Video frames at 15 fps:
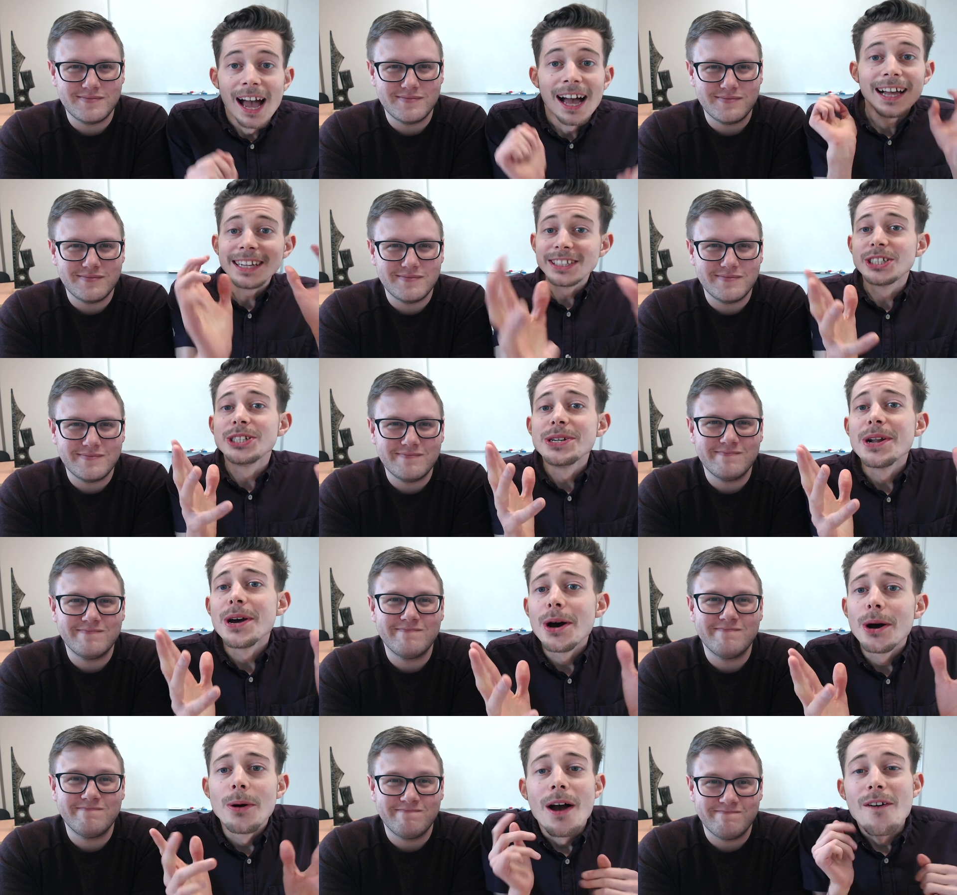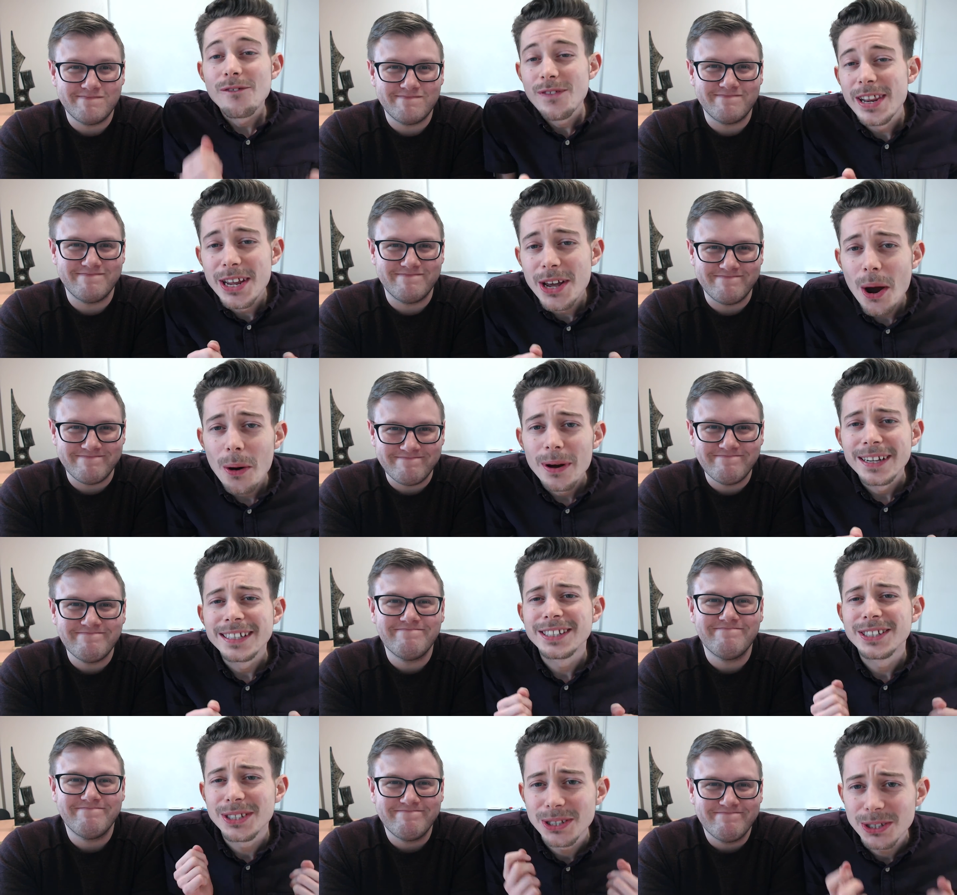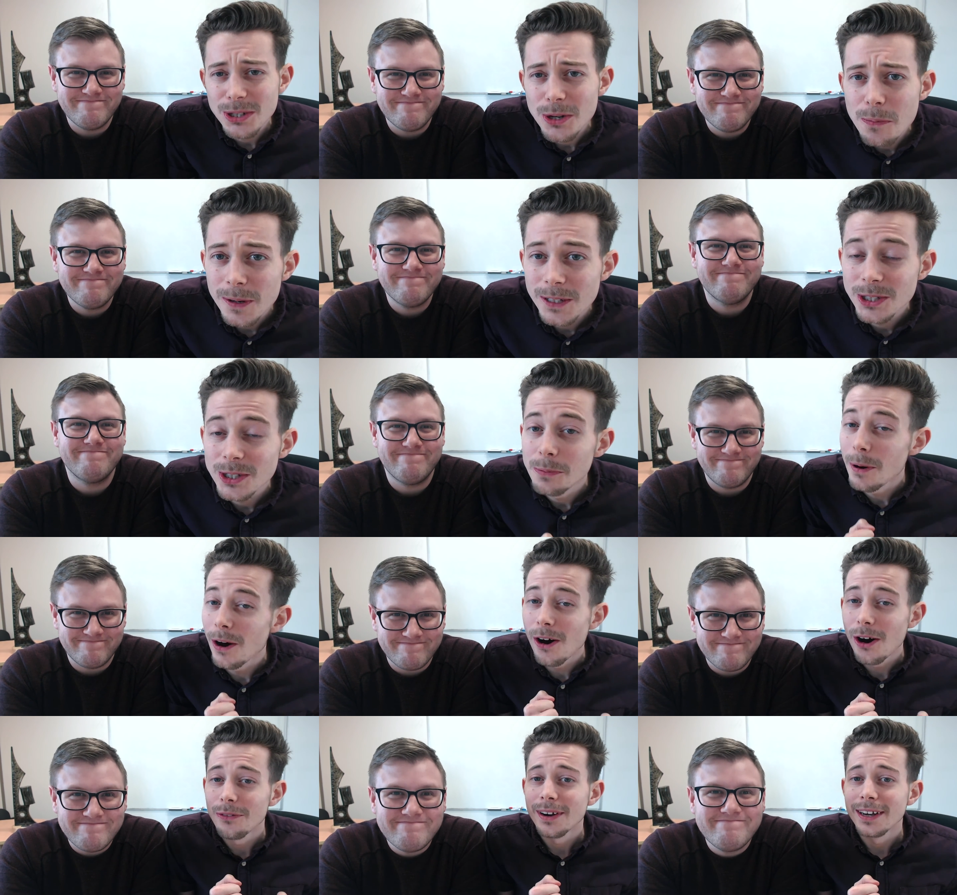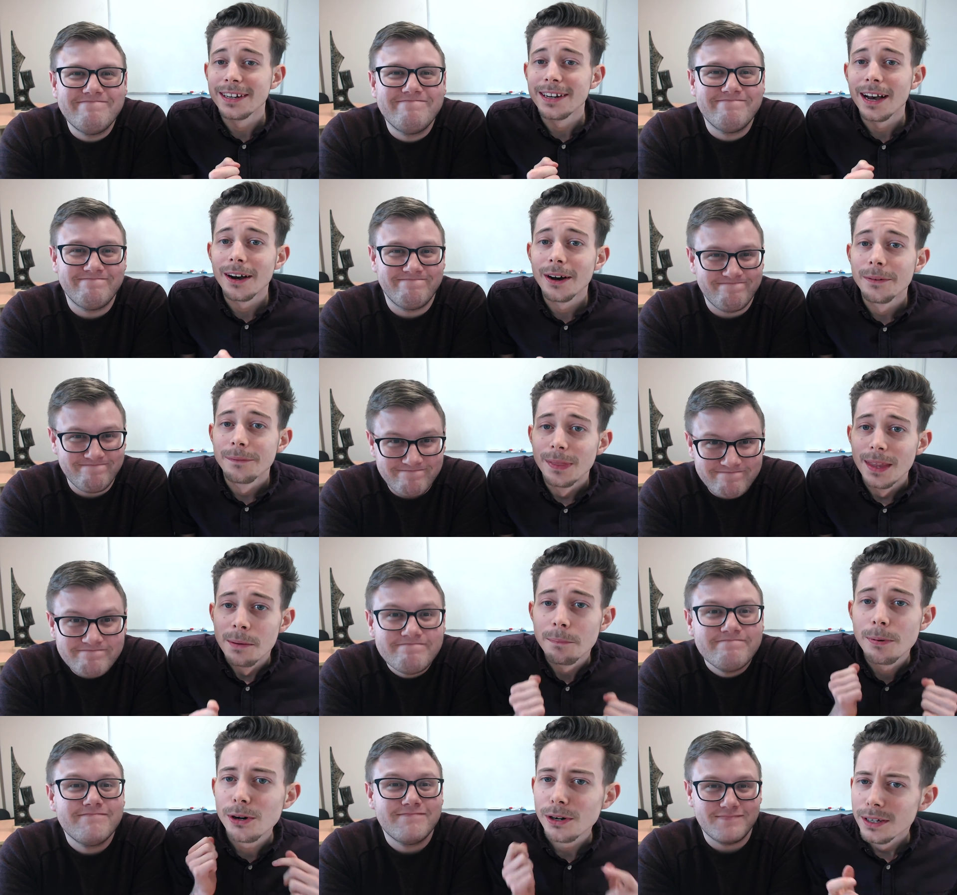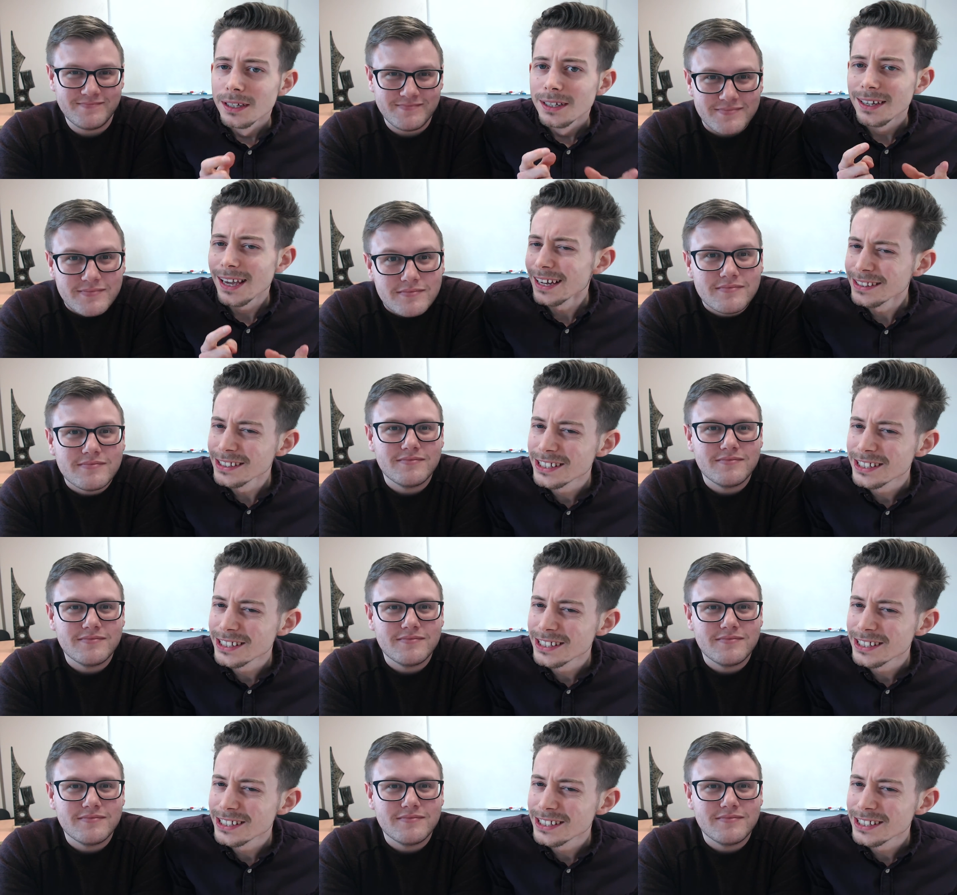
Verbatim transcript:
Speaker 1: As you know, video is super, super hot right now, but getting